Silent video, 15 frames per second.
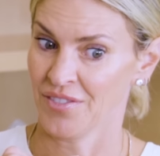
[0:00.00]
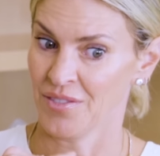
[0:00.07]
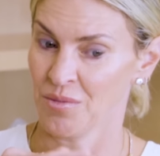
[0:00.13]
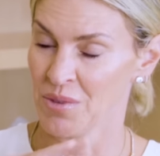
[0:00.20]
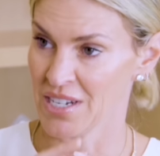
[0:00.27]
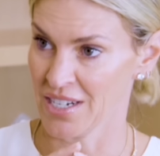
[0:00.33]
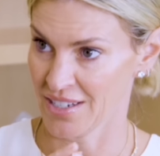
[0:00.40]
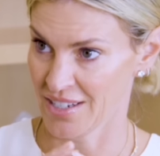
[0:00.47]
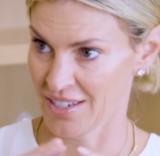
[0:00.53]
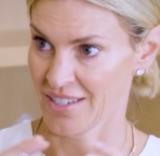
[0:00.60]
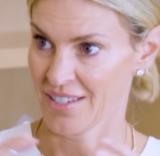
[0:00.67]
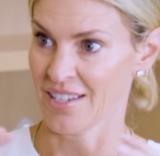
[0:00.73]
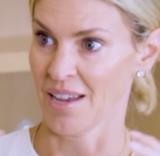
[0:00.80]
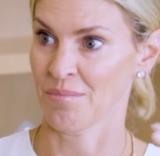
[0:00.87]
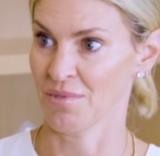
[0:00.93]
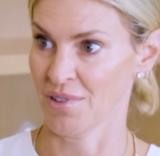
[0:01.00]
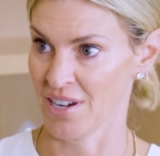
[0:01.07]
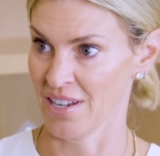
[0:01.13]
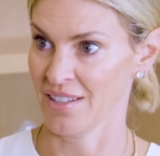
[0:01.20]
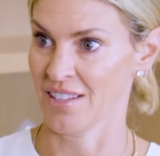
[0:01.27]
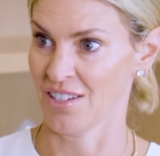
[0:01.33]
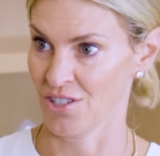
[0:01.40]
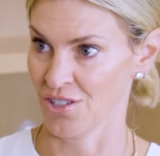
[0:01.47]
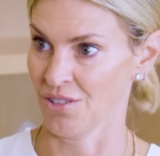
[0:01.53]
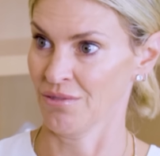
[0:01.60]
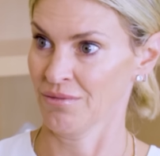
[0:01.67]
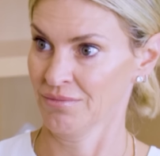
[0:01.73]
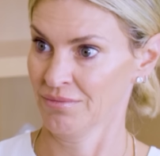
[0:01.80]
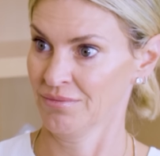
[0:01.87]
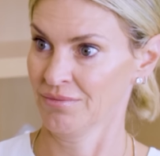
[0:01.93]
we need to separate the two
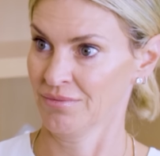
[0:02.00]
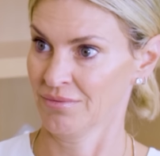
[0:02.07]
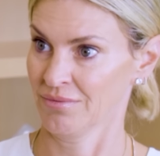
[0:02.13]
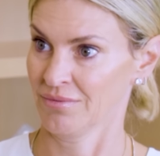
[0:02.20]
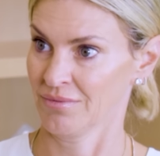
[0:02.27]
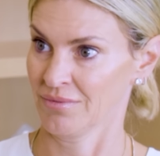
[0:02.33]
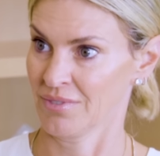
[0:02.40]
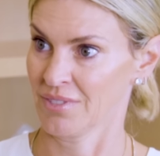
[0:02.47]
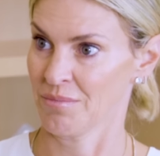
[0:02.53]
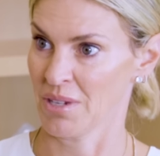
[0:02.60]
completely yeah.